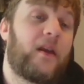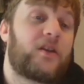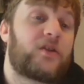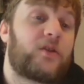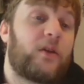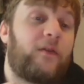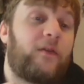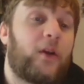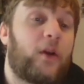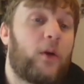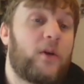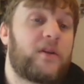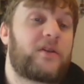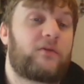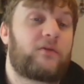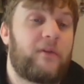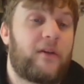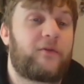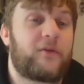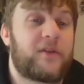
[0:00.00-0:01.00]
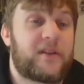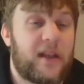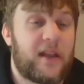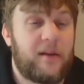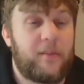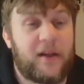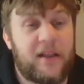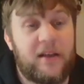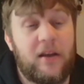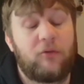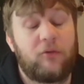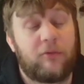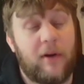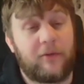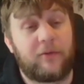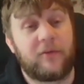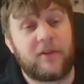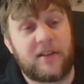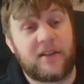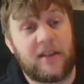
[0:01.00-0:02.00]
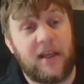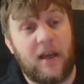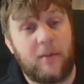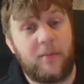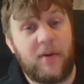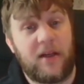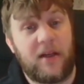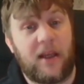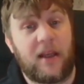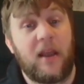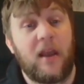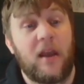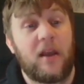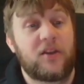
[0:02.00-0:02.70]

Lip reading: So if you're going to reference anybody, reference CIPD.